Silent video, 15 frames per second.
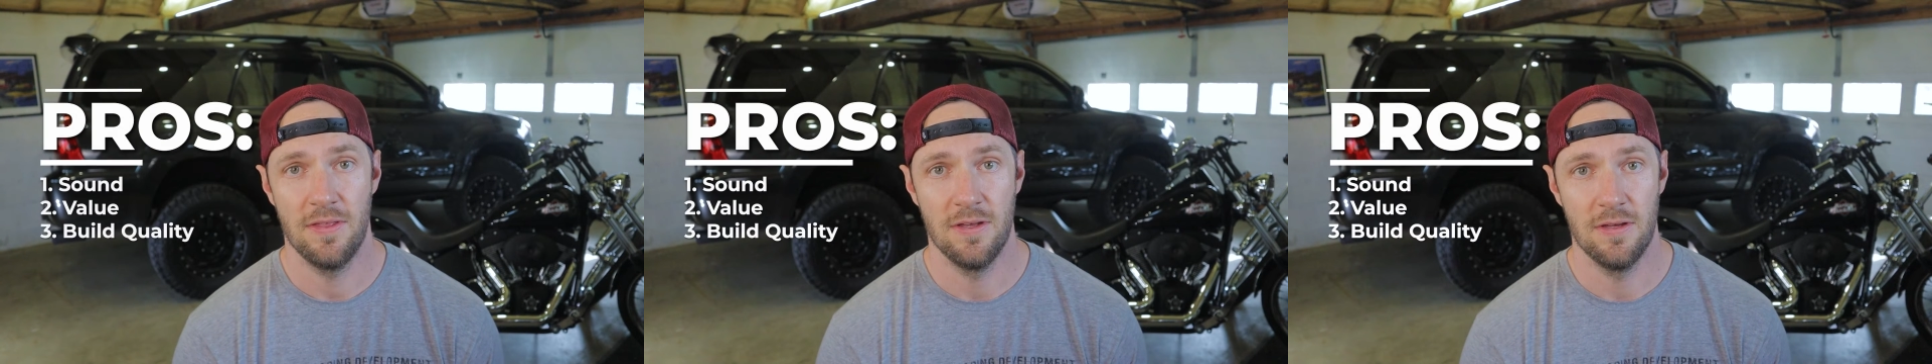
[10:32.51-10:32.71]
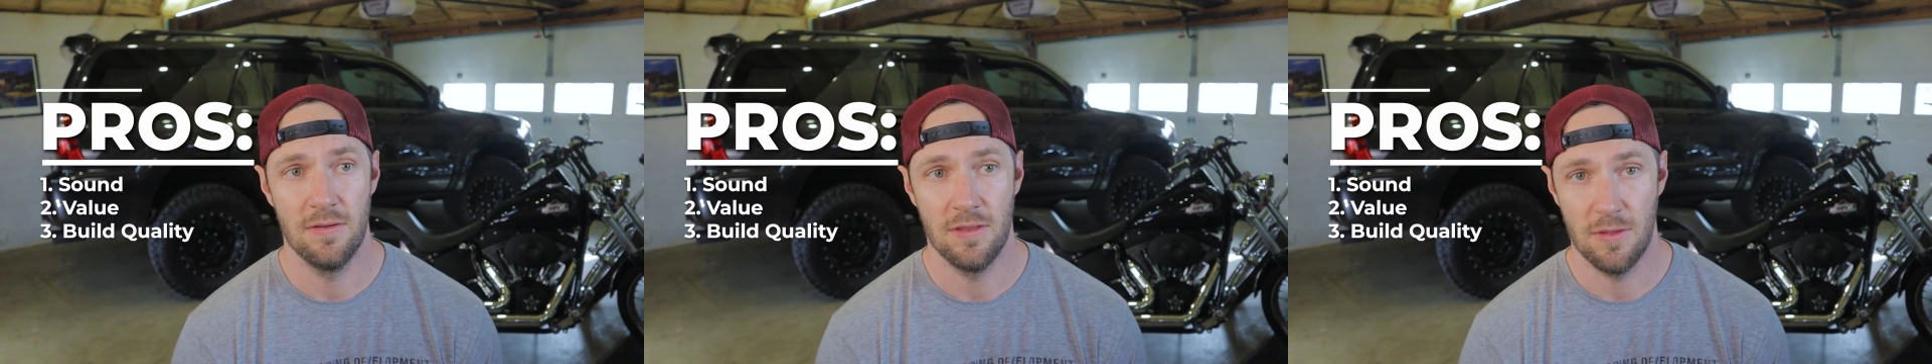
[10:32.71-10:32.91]

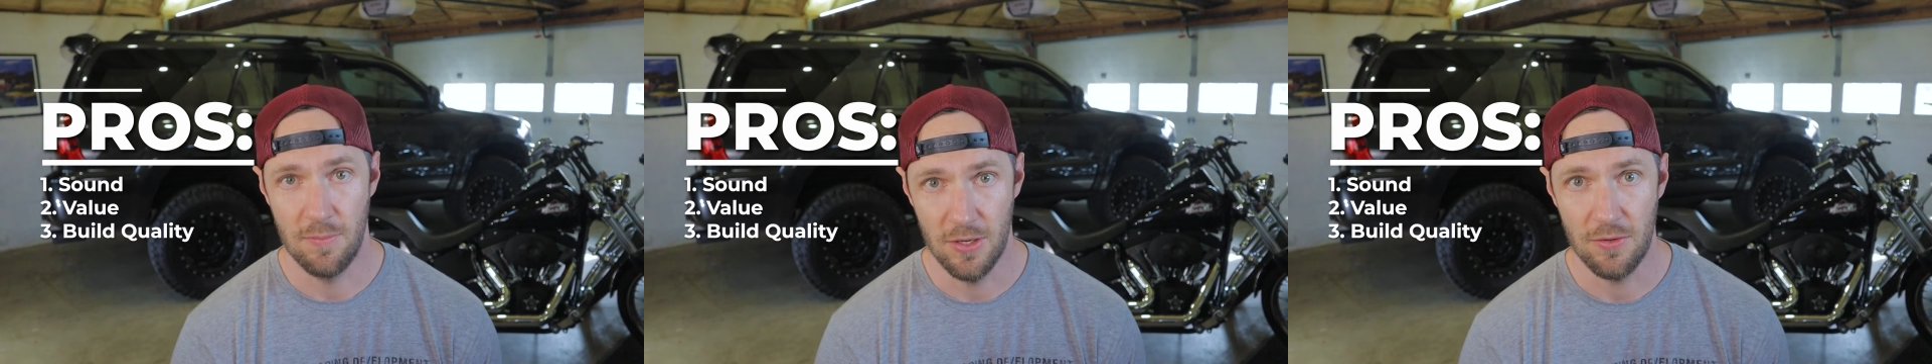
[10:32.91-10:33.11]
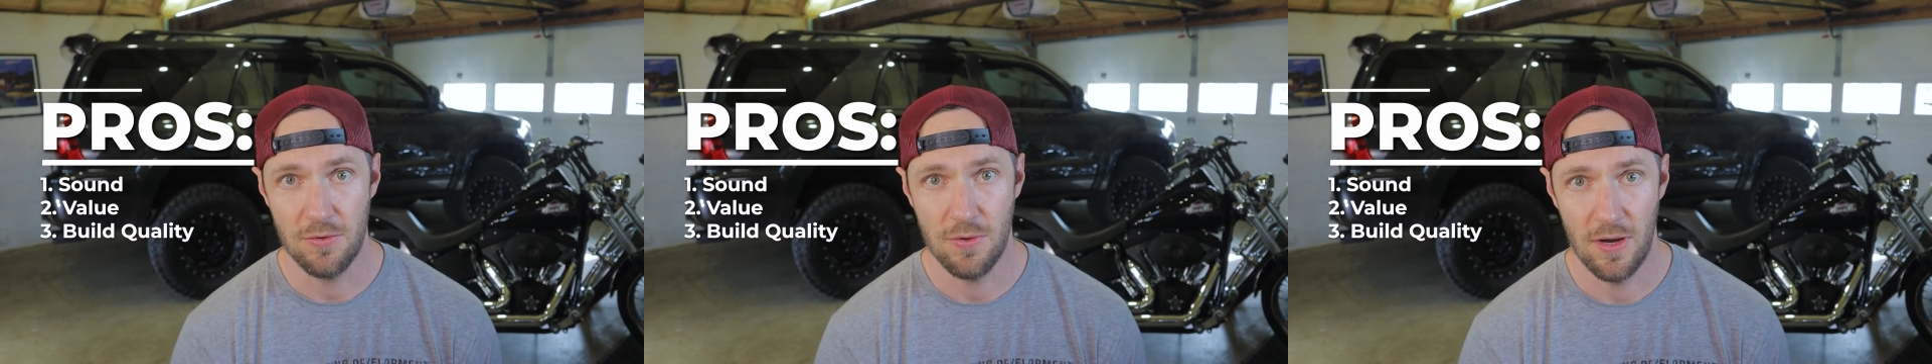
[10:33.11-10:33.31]
the
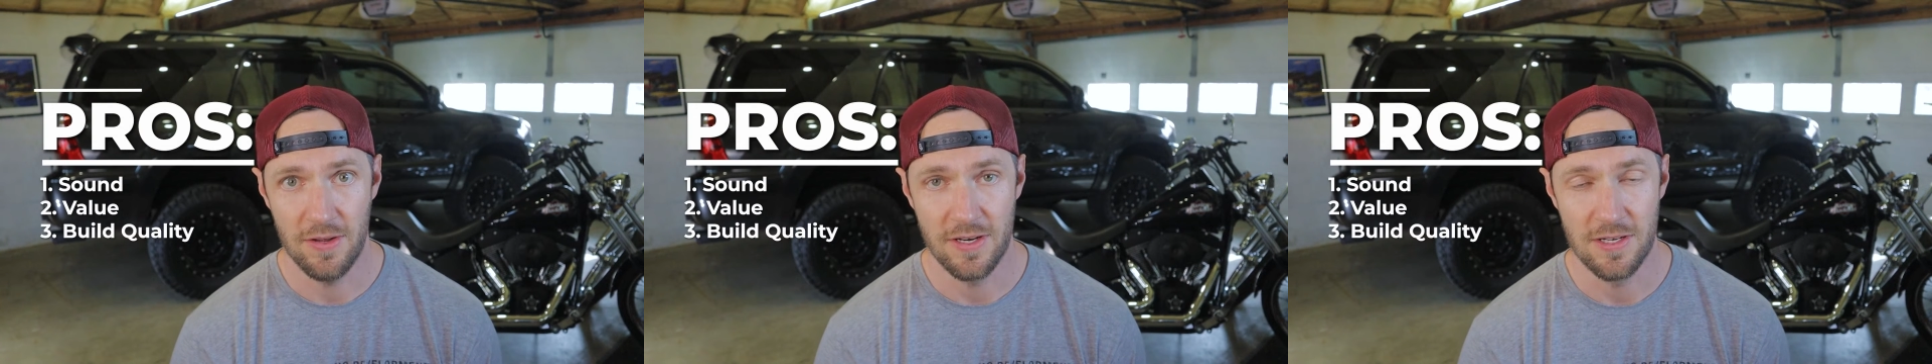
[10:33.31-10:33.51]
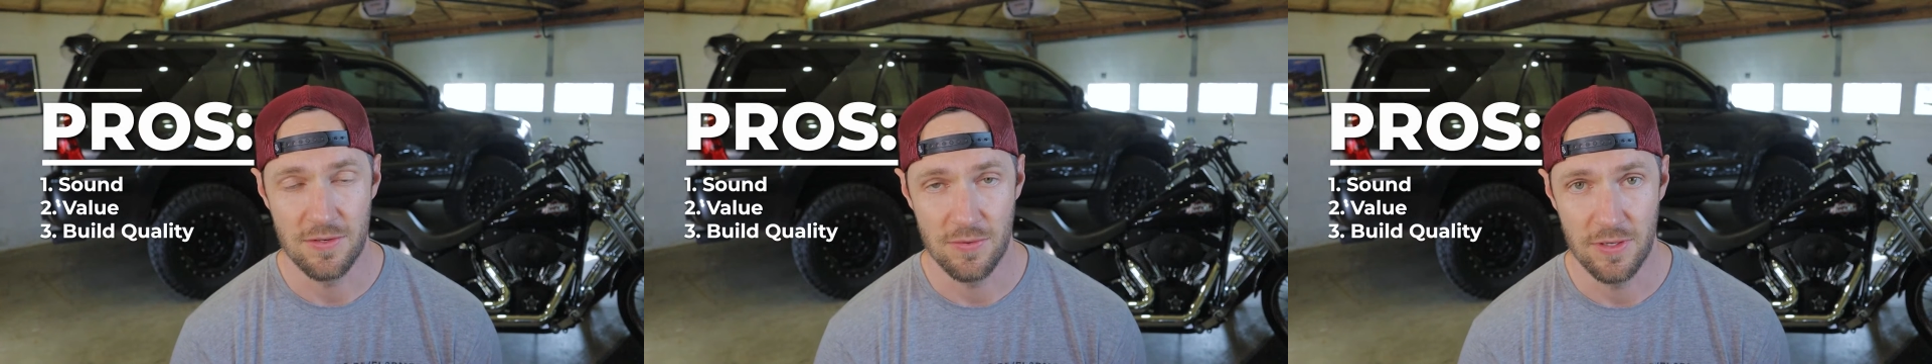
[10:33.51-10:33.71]
build
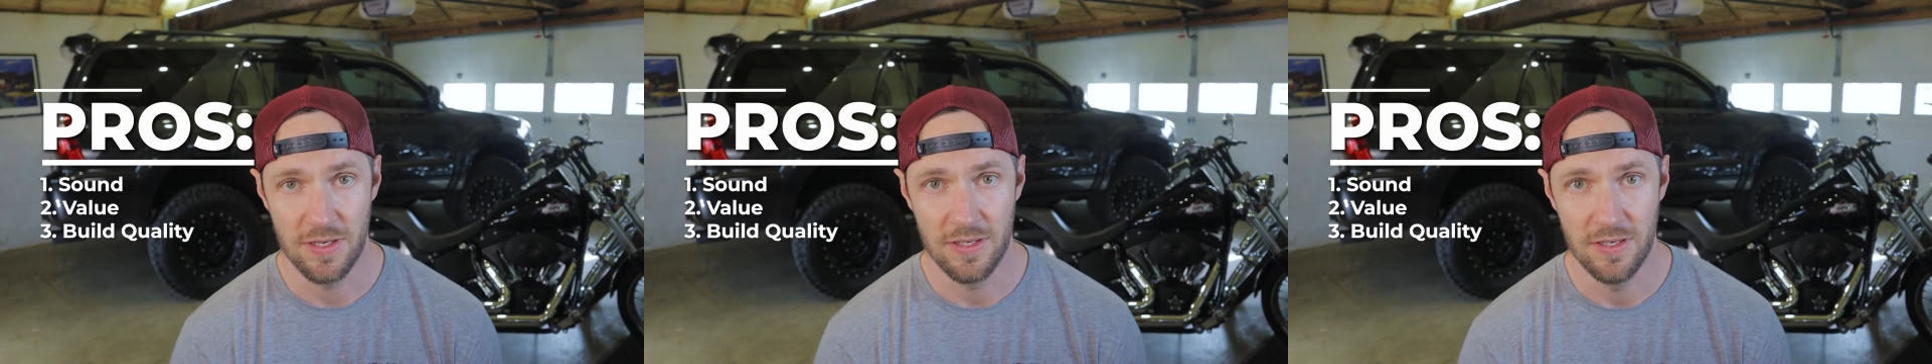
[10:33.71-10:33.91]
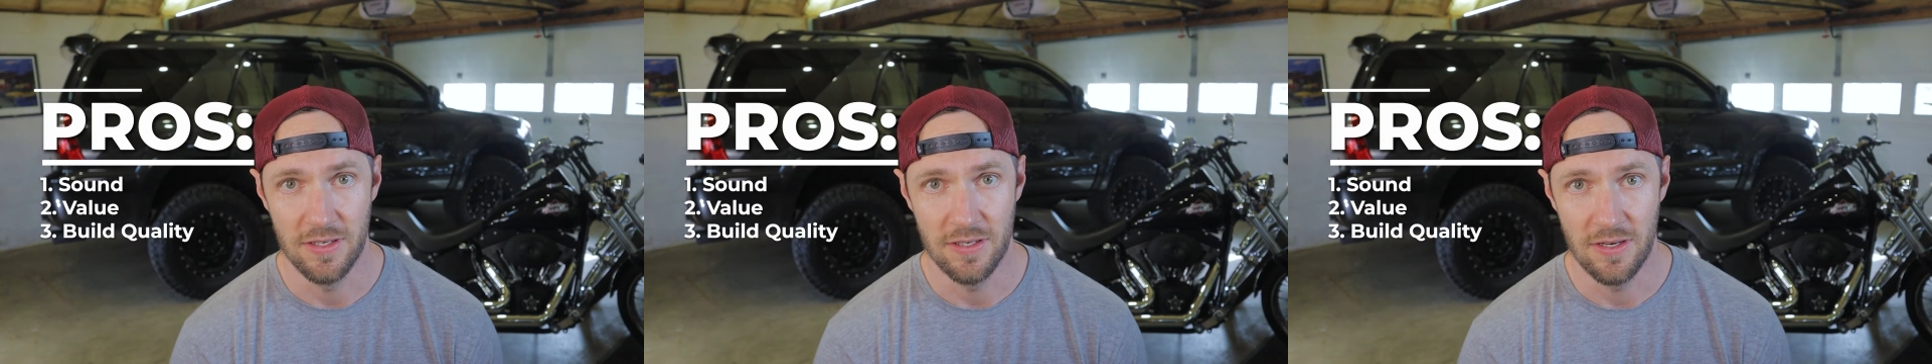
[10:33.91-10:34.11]
quality is
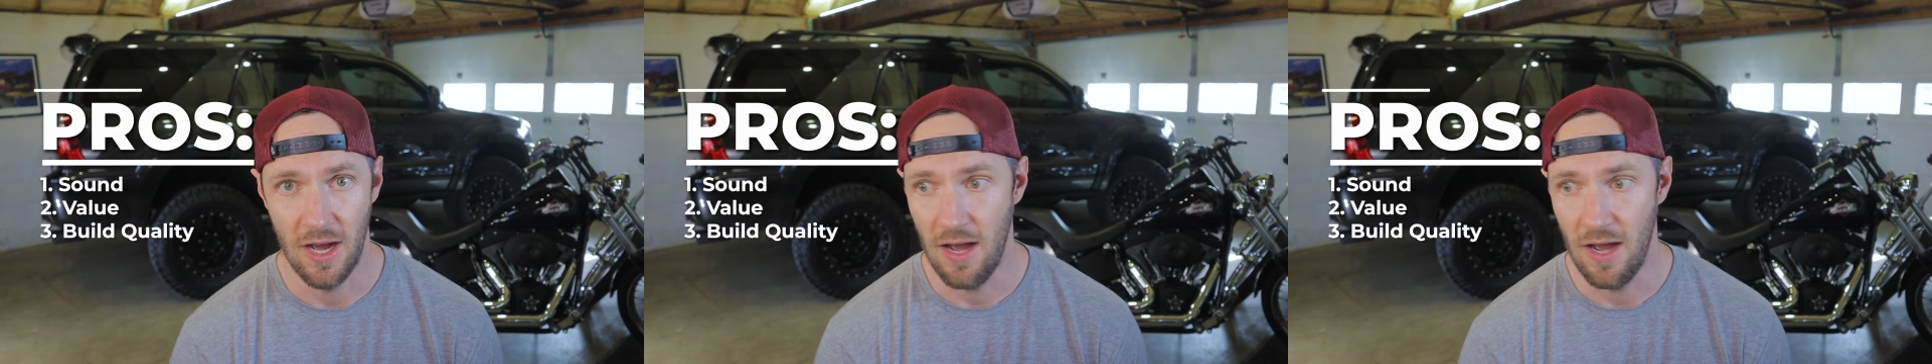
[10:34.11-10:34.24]
really good.